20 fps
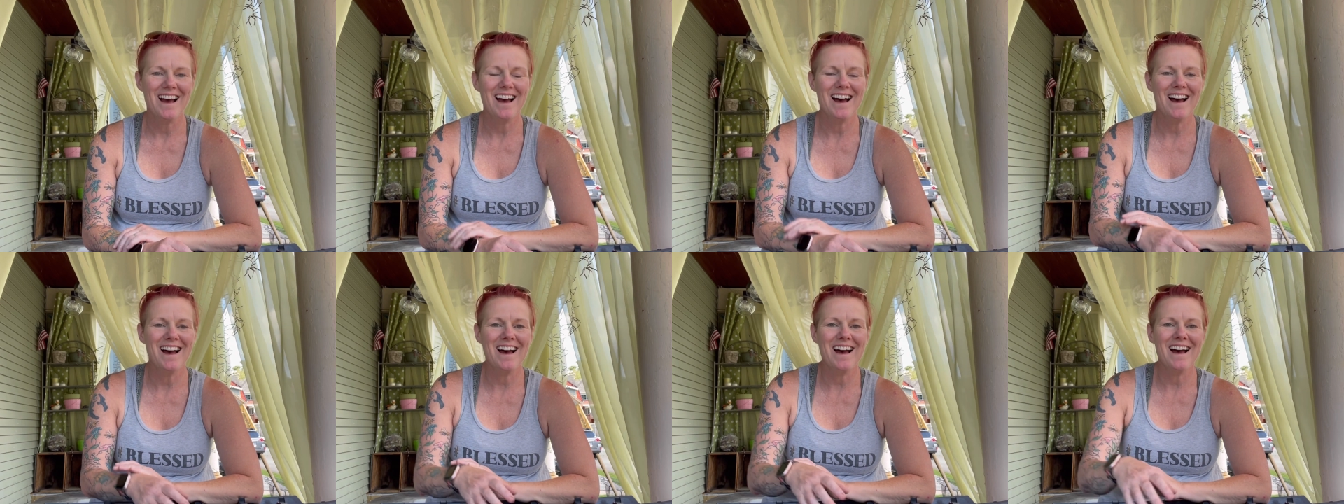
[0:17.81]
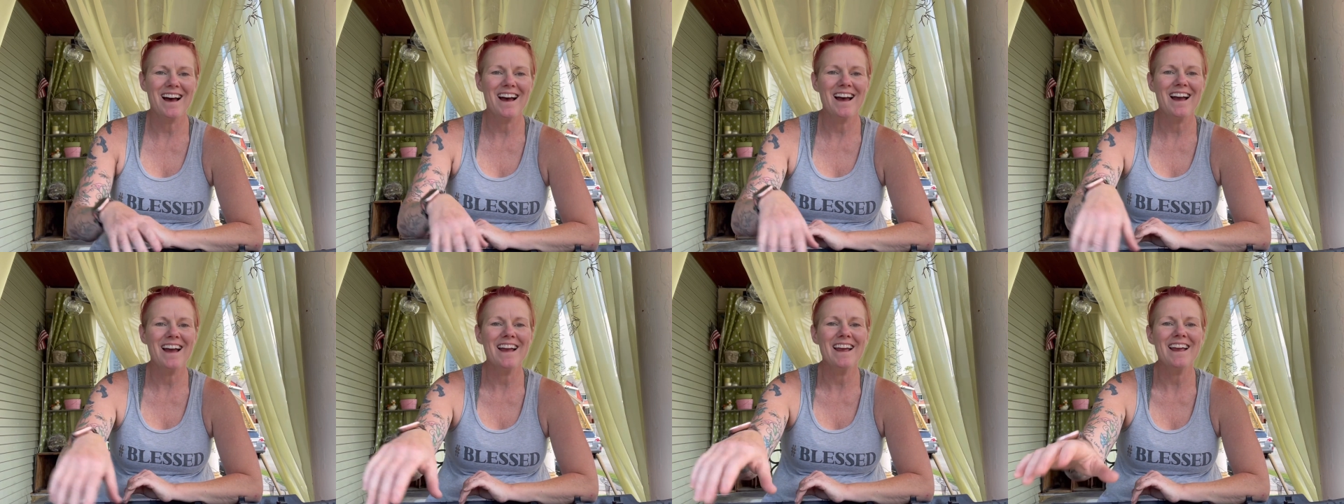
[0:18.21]

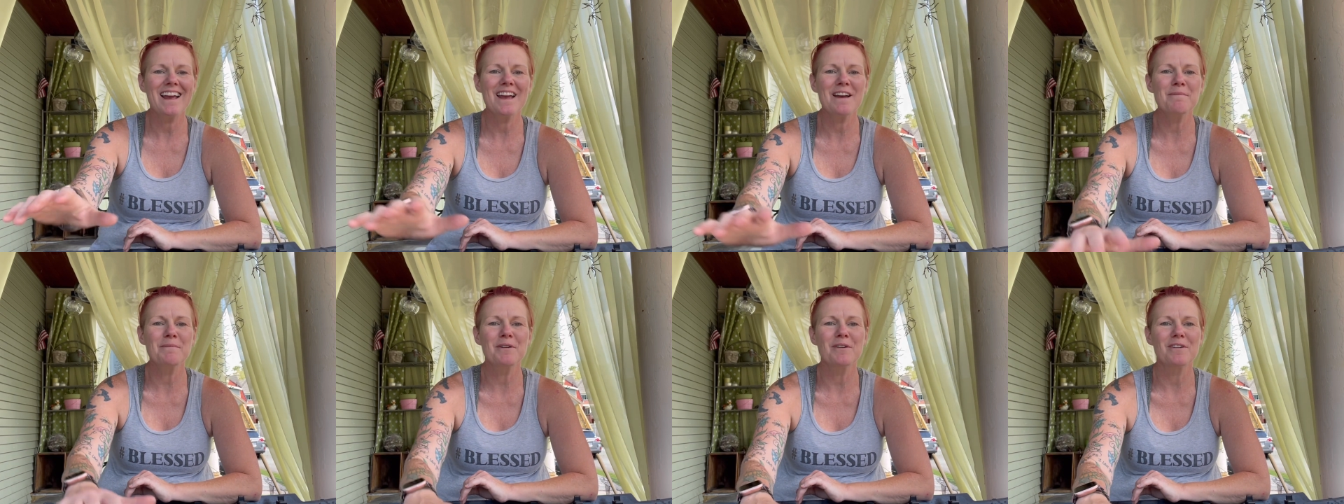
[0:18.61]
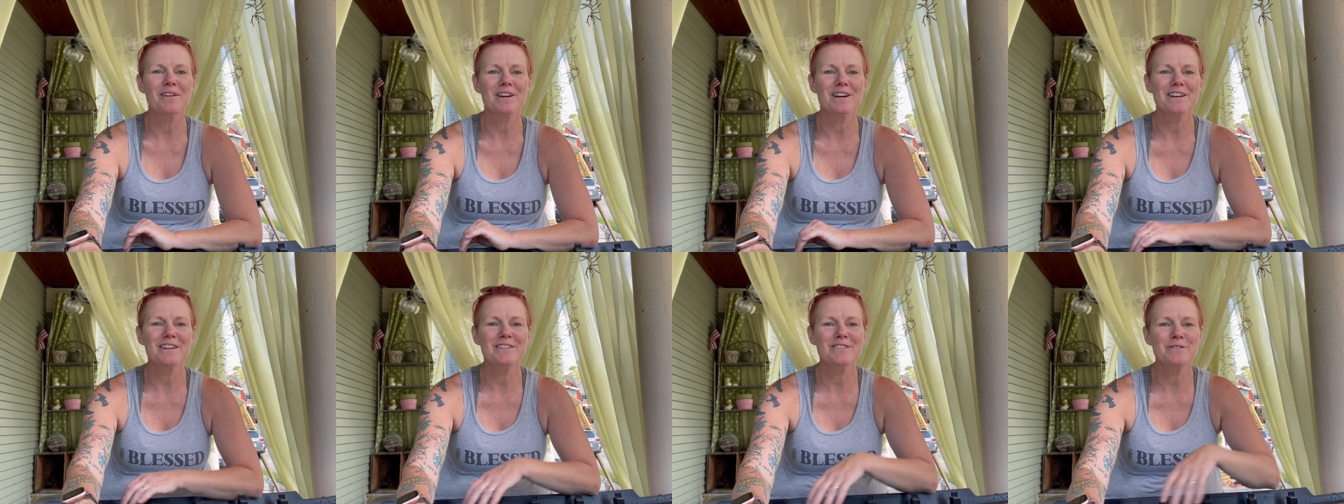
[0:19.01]
I am
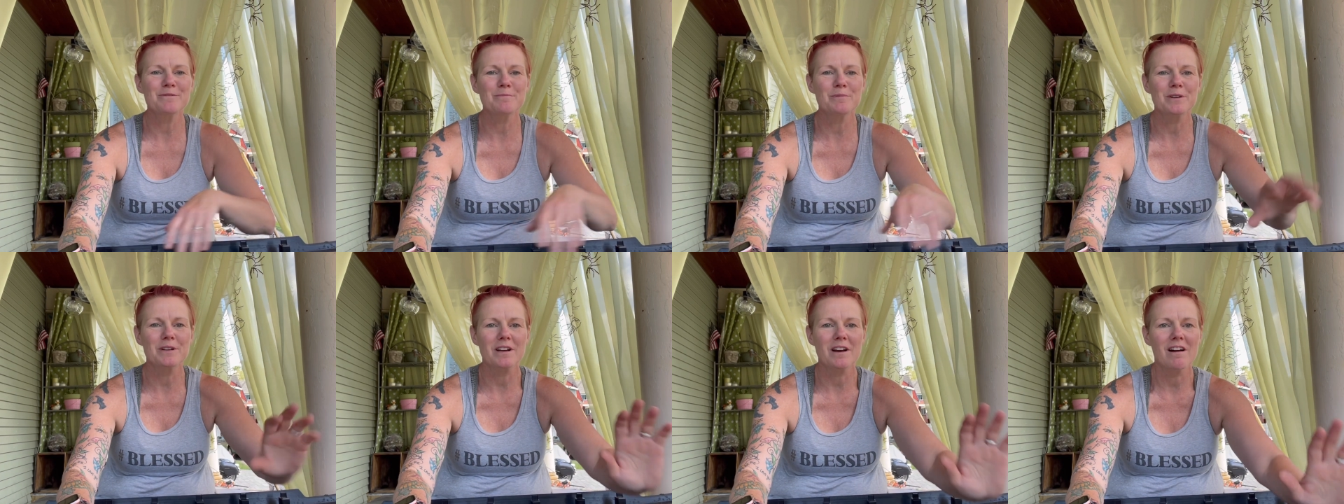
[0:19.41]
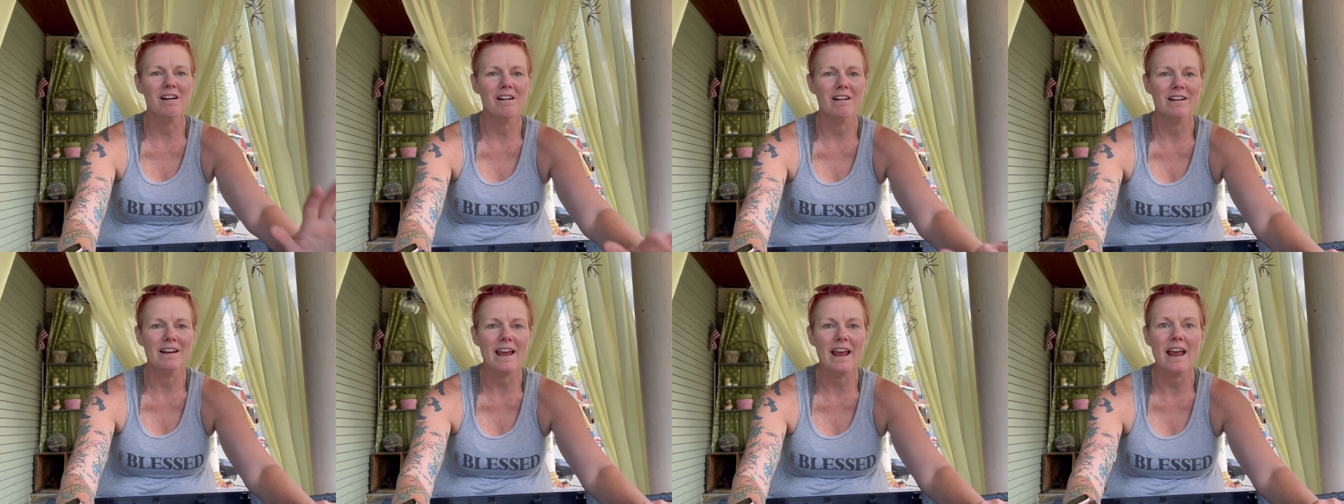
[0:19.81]
going to put
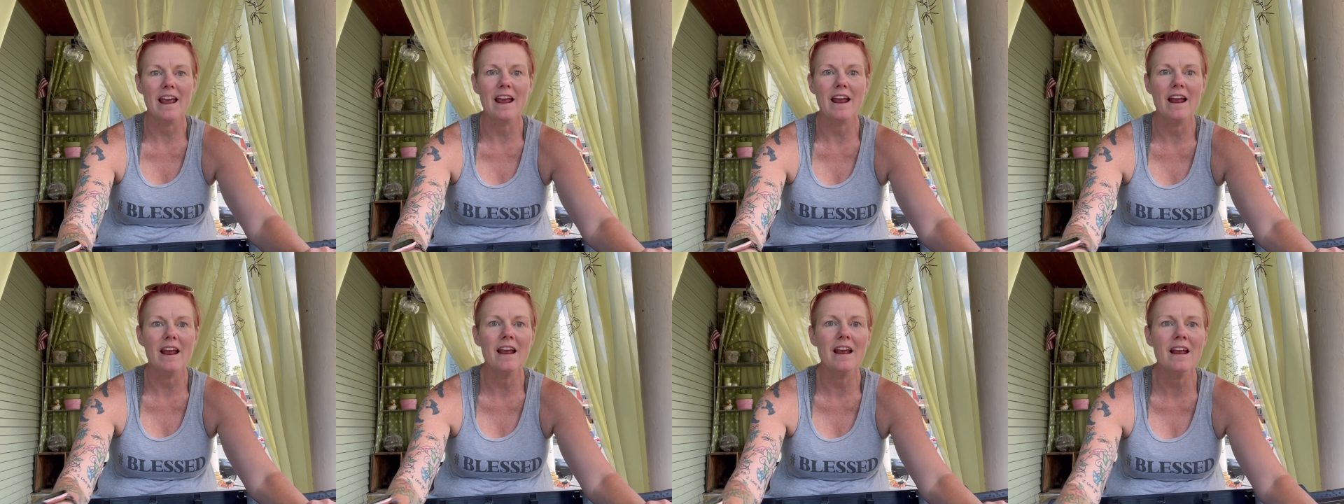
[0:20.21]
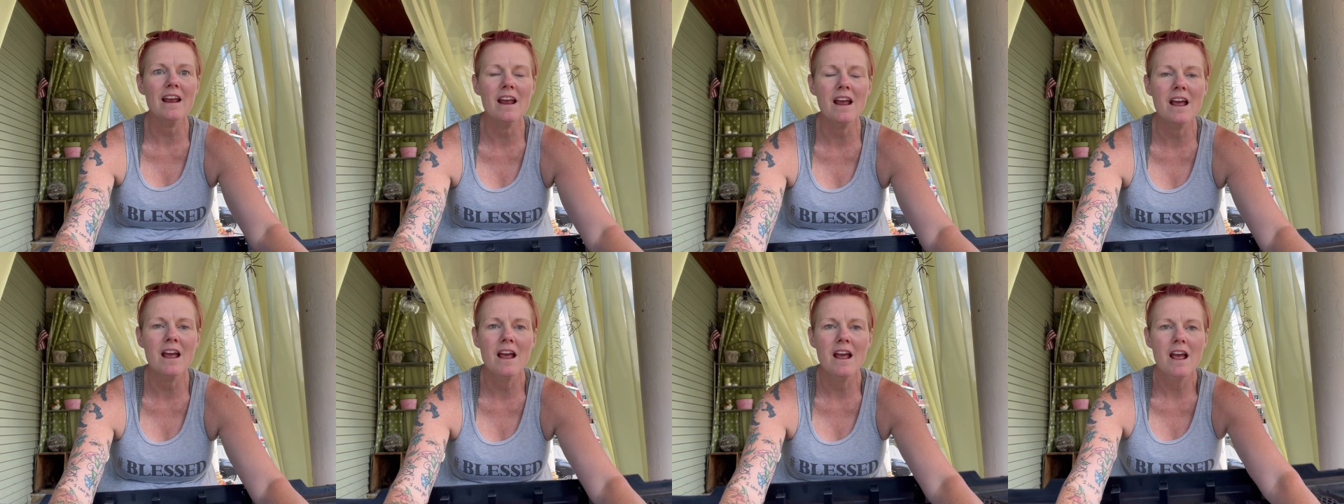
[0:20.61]
on a
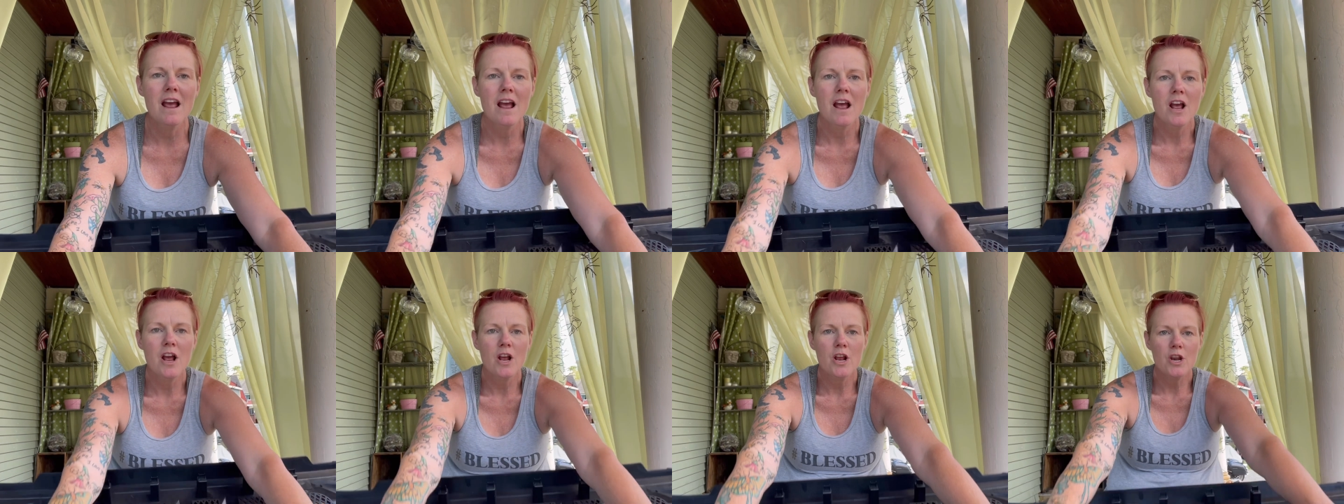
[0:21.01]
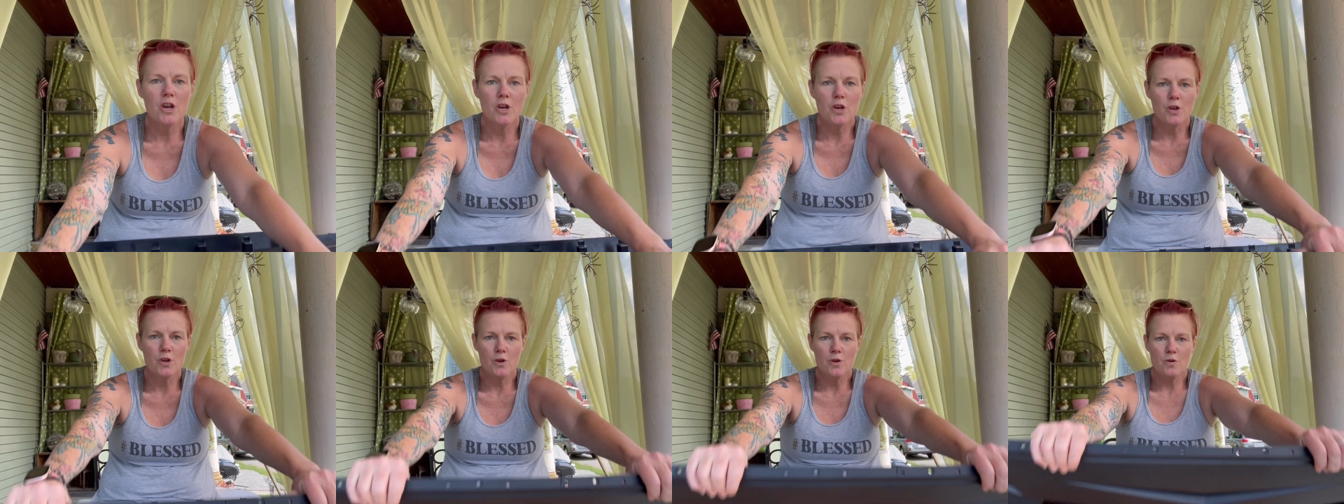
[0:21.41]

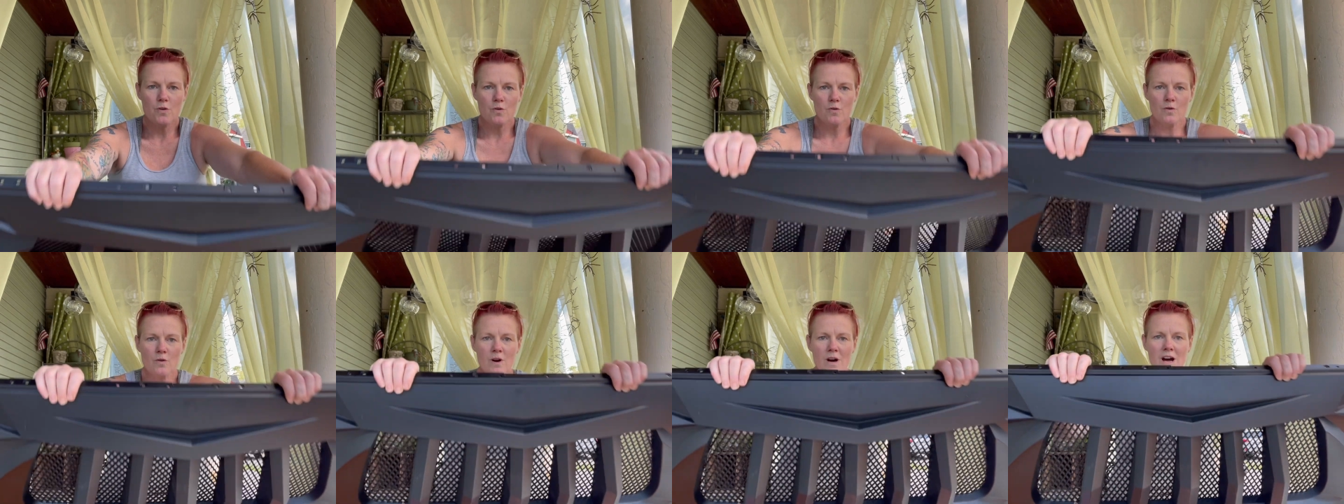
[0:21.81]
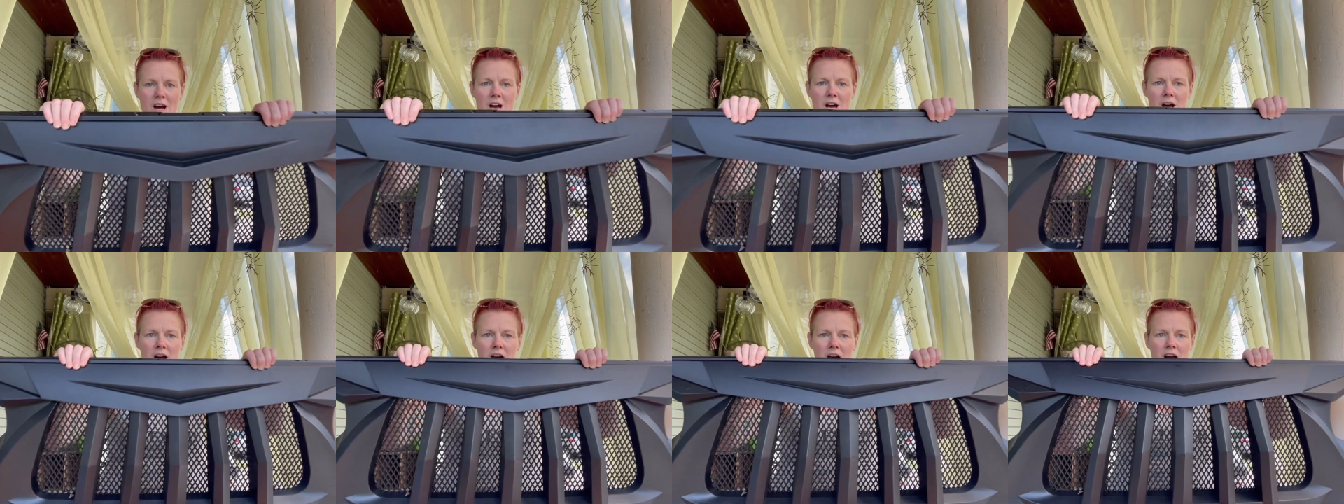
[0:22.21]
new
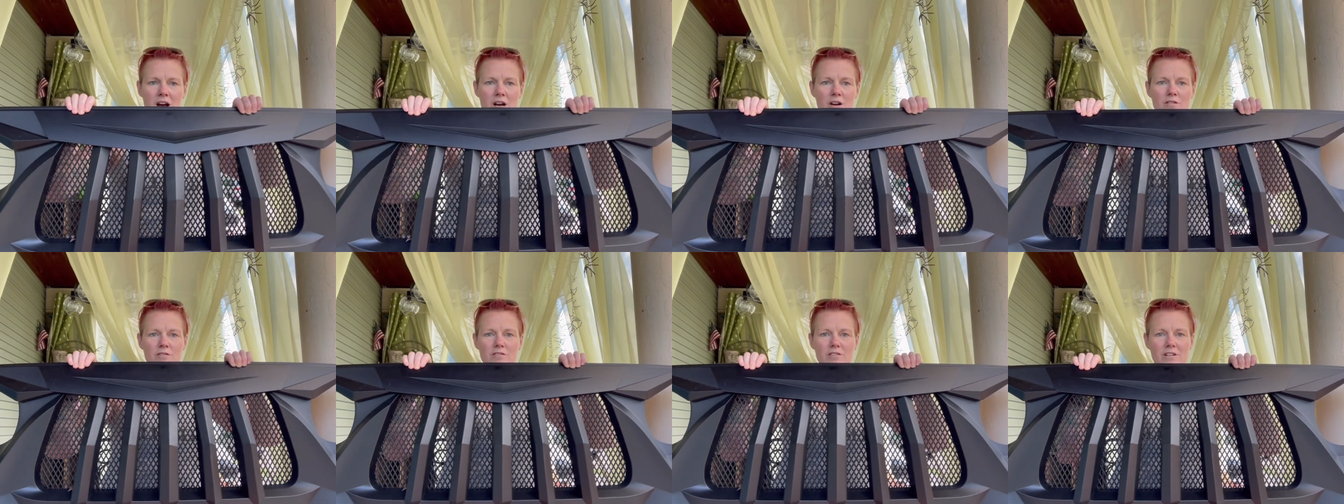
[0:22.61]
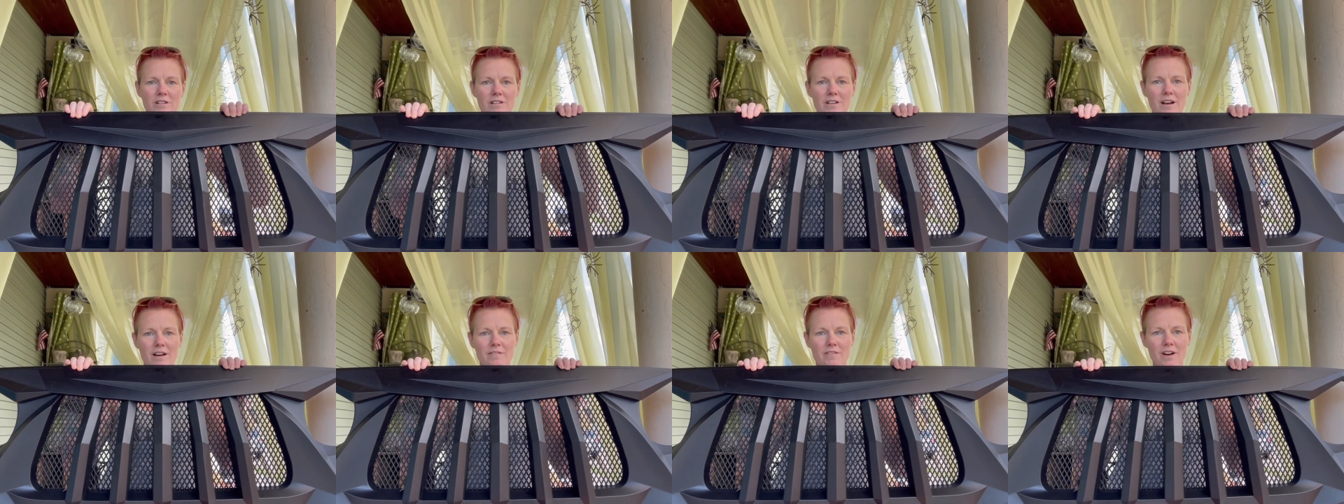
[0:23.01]
grill
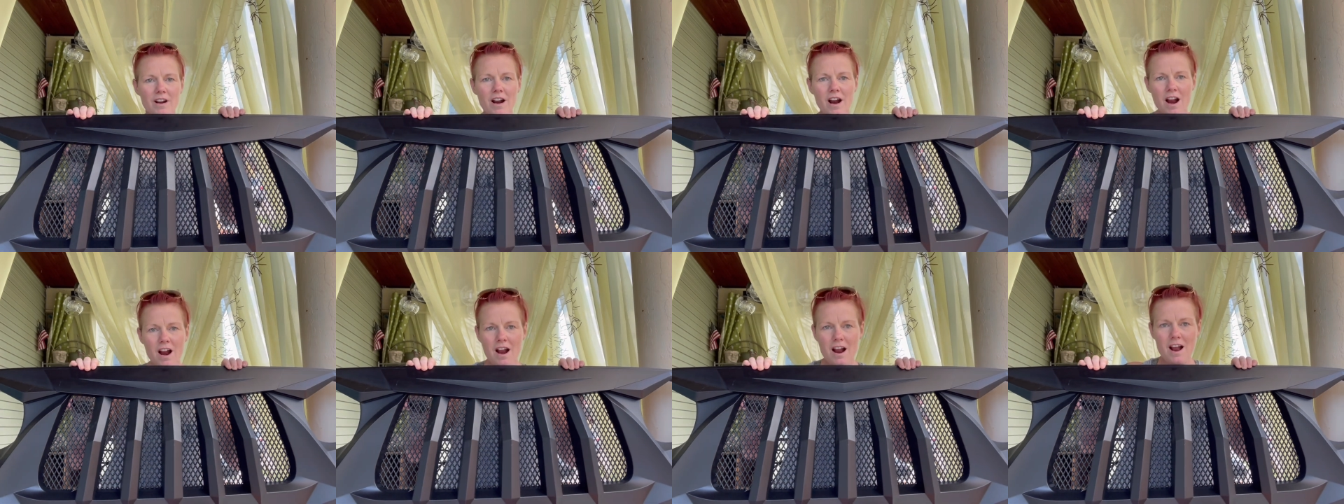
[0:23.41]
cover.